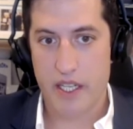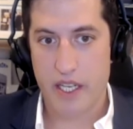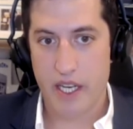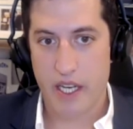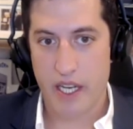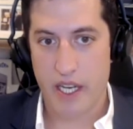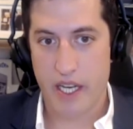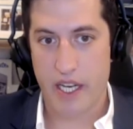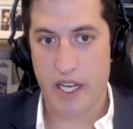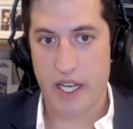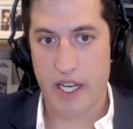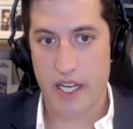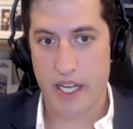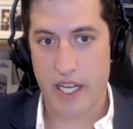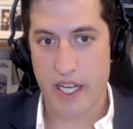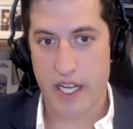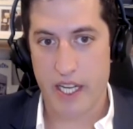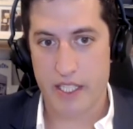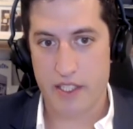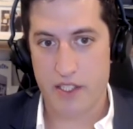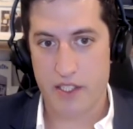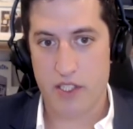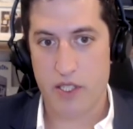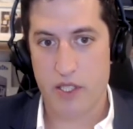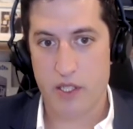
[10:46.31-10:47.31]

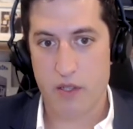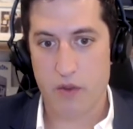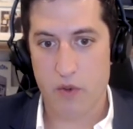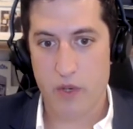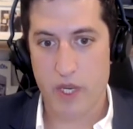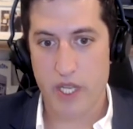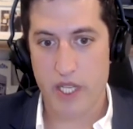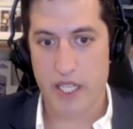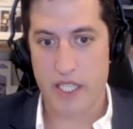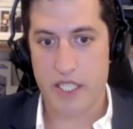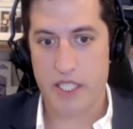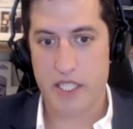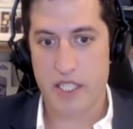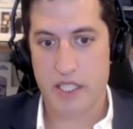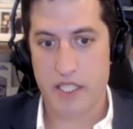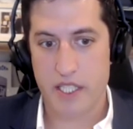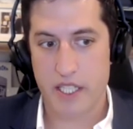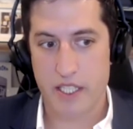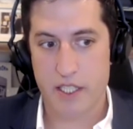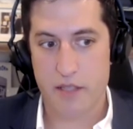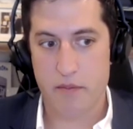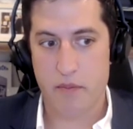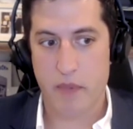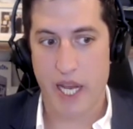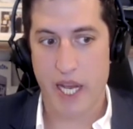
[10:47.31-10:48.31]
And so you're really just
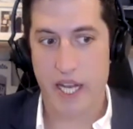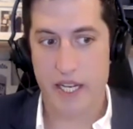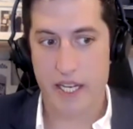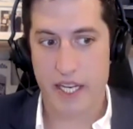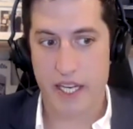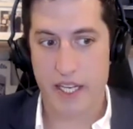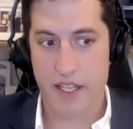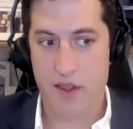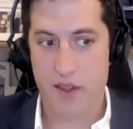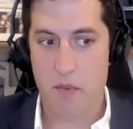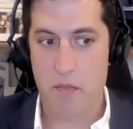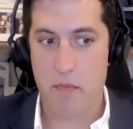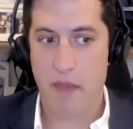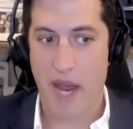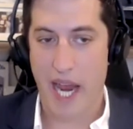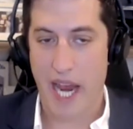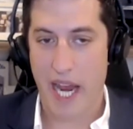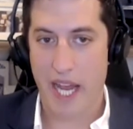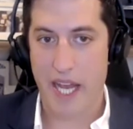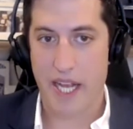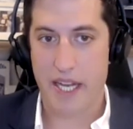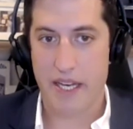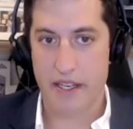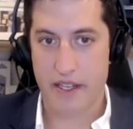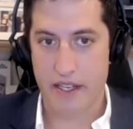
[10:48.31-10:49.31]
expanding the
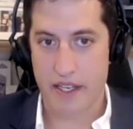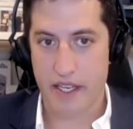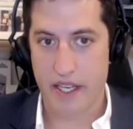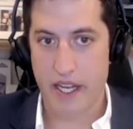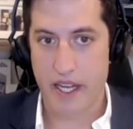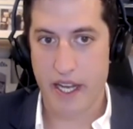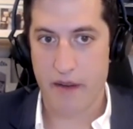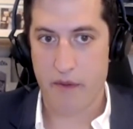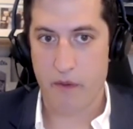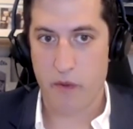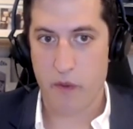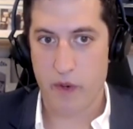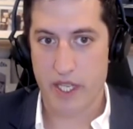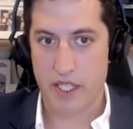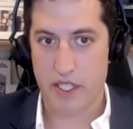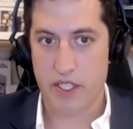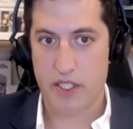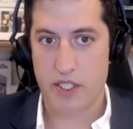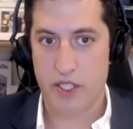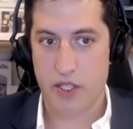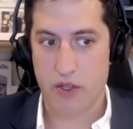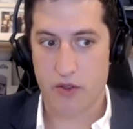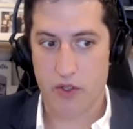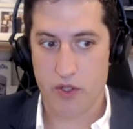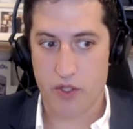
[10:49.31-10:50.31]
band at which
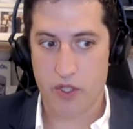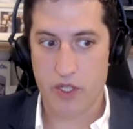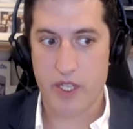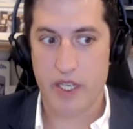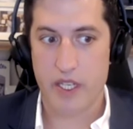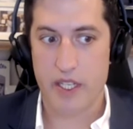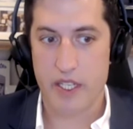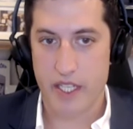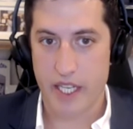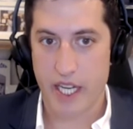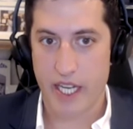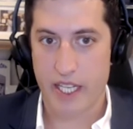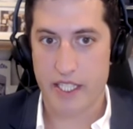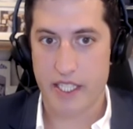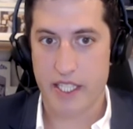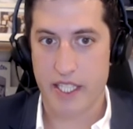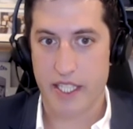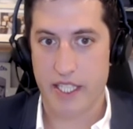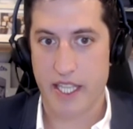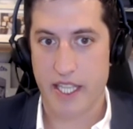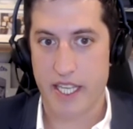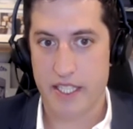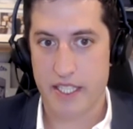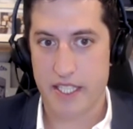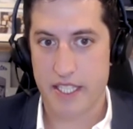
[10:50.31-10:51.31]
you're
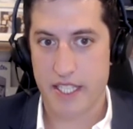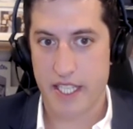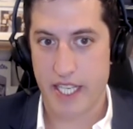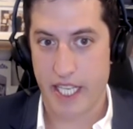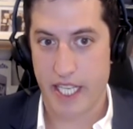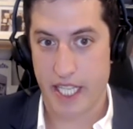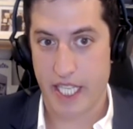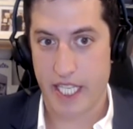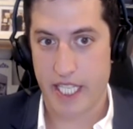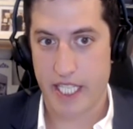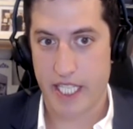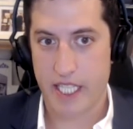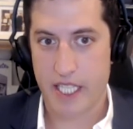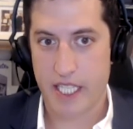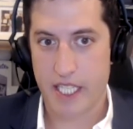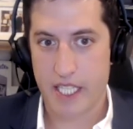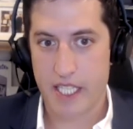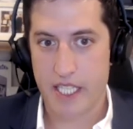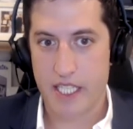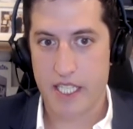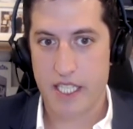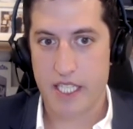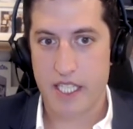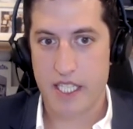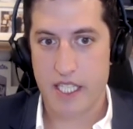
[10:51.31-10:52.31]
conducting that sealing.
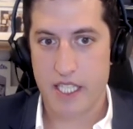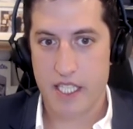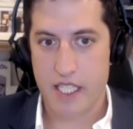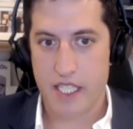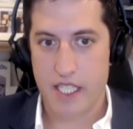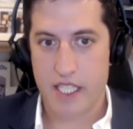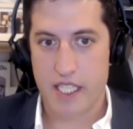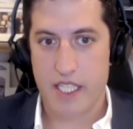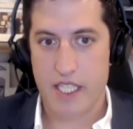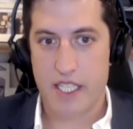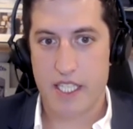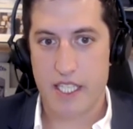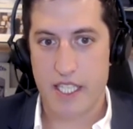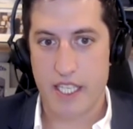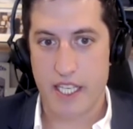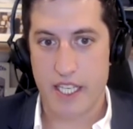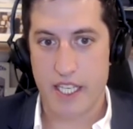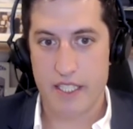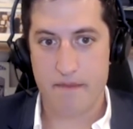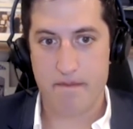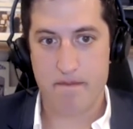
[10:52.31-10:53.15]
Yeah.